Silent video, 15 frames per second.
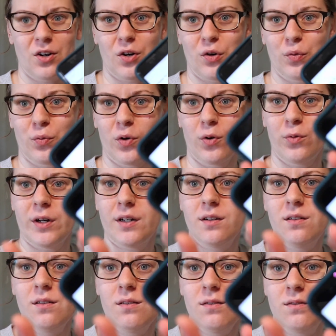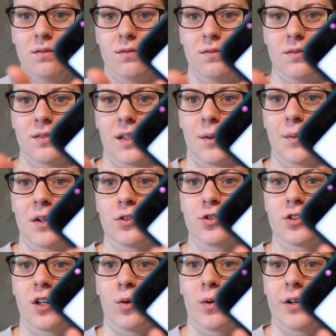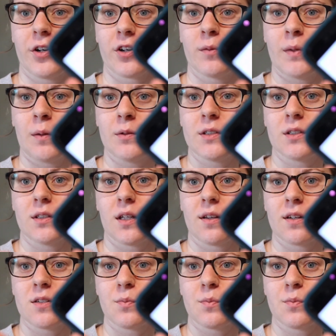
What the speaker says: growing, I'm not sure how well you're going to be able to see this,